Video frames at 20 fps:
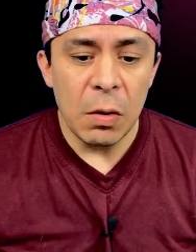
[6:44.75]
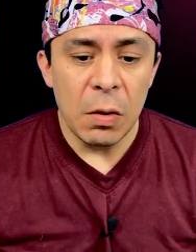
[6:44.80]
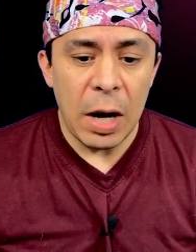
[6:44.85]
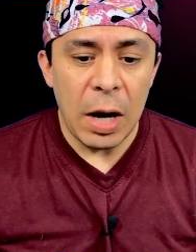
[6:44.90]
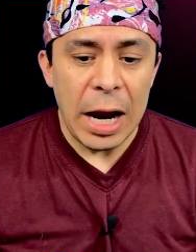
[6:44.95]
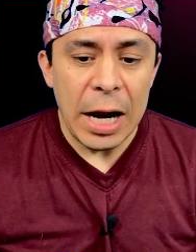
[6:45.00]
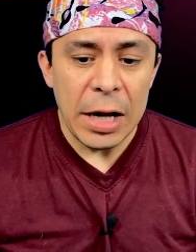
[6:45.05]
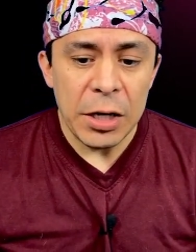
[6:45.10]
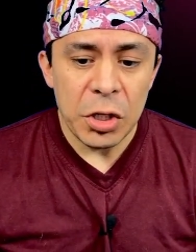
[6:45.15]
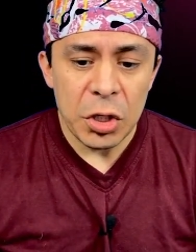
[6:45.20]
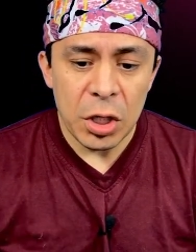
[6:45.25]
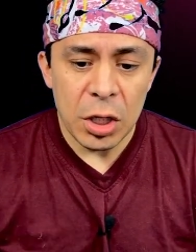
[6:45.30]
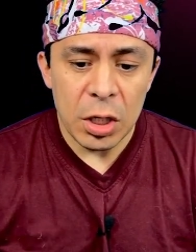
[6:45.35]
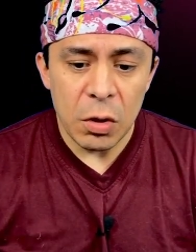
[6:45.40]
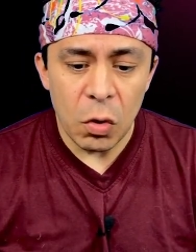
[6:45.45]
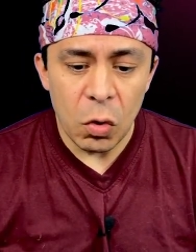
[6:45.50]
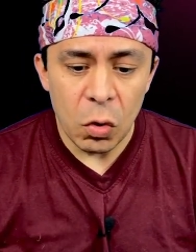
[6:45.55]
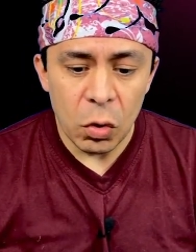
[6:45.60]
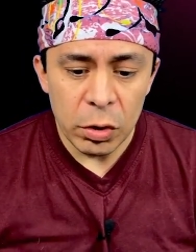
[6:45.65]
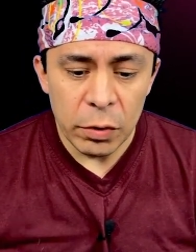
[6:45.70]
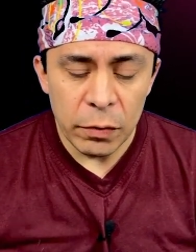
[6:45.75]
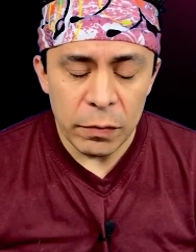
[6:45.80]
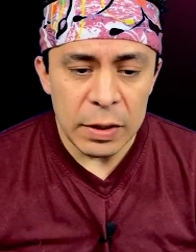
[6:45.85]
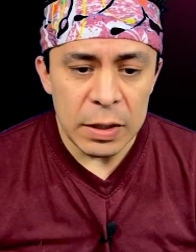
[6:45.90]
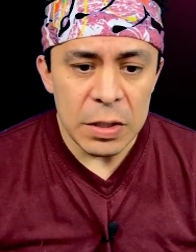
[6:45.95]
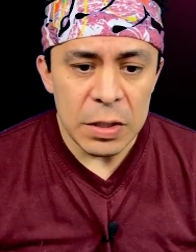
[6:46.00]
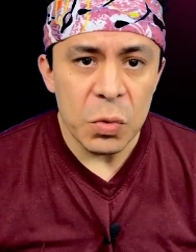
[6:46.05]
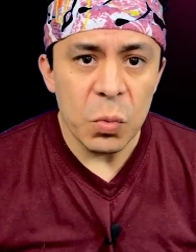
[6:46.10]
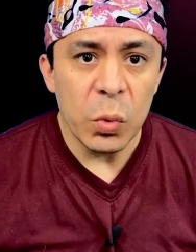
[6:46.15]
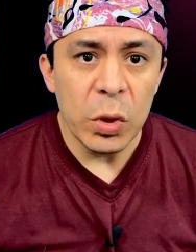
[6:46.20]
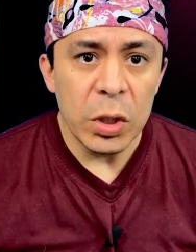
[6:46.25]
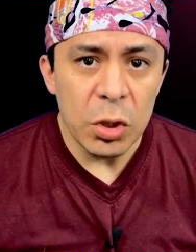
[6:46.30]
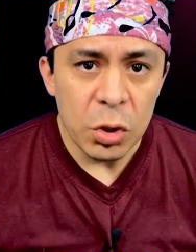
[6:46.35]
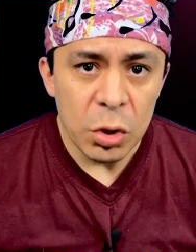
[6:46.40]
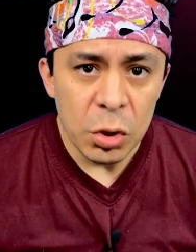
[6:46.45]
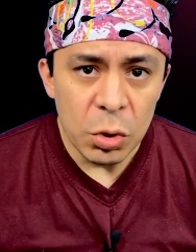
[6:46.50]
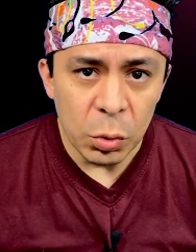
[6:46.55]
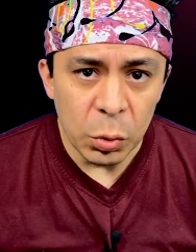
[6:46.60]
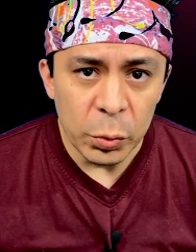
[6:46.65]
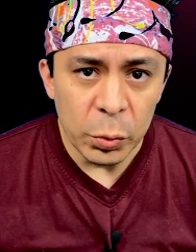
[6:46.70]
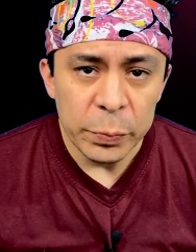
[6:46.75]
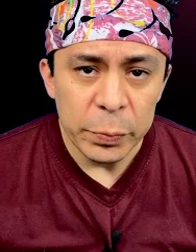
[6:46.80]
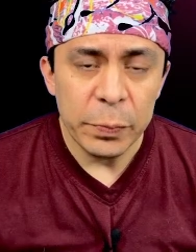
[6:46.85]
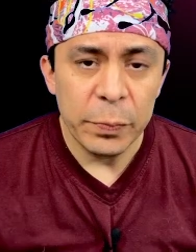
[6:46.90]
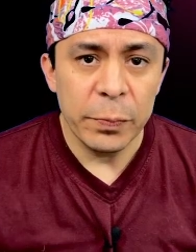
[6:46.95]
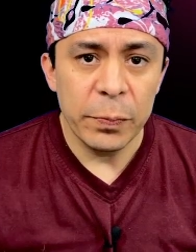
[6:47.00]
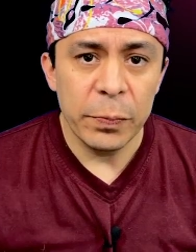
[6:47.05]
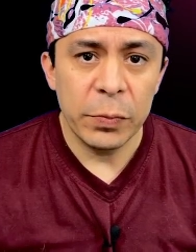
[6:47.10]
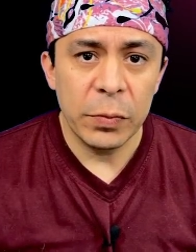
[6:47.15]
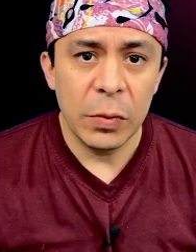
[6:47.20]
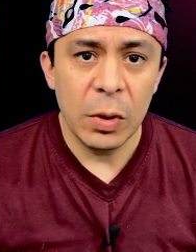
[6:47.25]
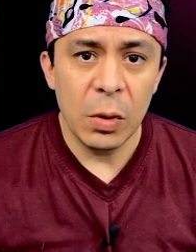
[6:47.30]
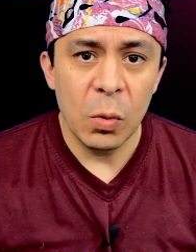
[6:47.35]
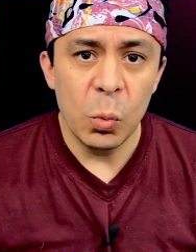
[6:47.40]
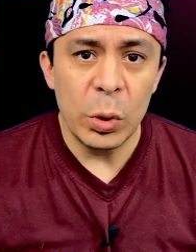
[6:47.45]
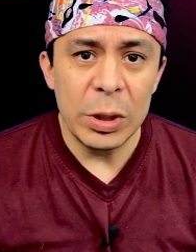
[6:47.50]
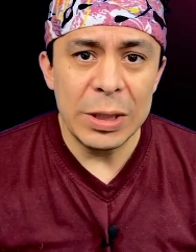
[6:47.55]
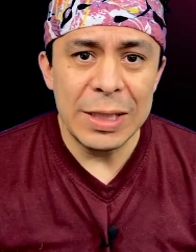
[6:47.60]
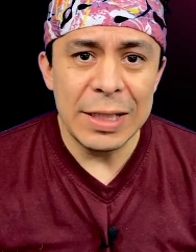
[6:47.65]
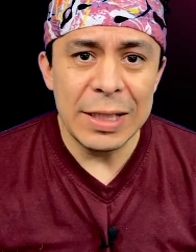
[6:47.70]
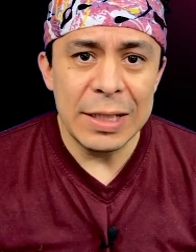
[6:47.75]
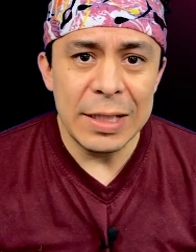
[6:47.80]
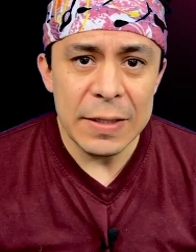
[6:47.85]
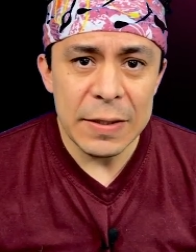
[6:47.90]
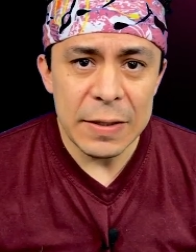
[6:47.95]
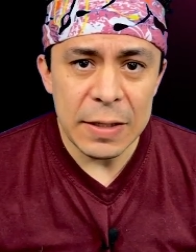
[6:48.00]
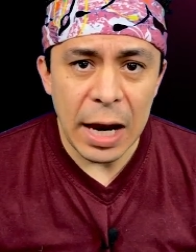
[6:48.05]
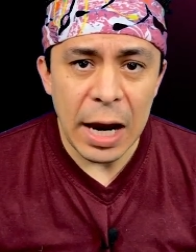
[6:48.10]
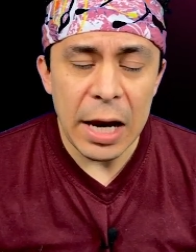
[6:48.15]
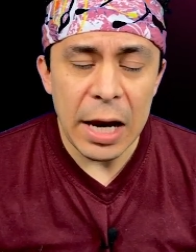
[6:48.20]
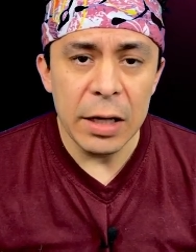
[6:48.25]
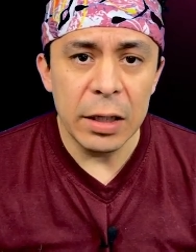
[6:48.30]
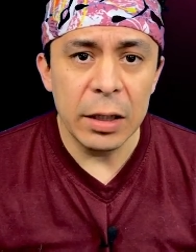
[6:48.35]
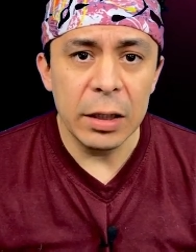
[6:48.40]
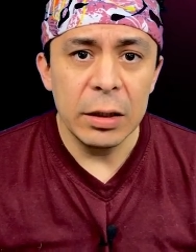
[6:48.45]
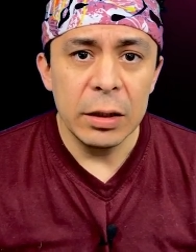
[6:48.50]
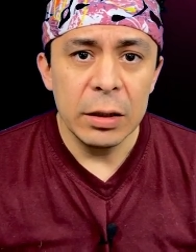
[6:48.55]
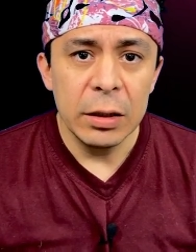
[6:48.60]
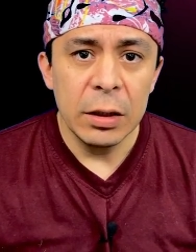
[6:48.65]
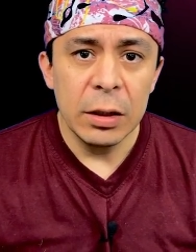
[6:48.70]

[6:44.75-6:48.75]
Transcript: I share all of these with you with the desire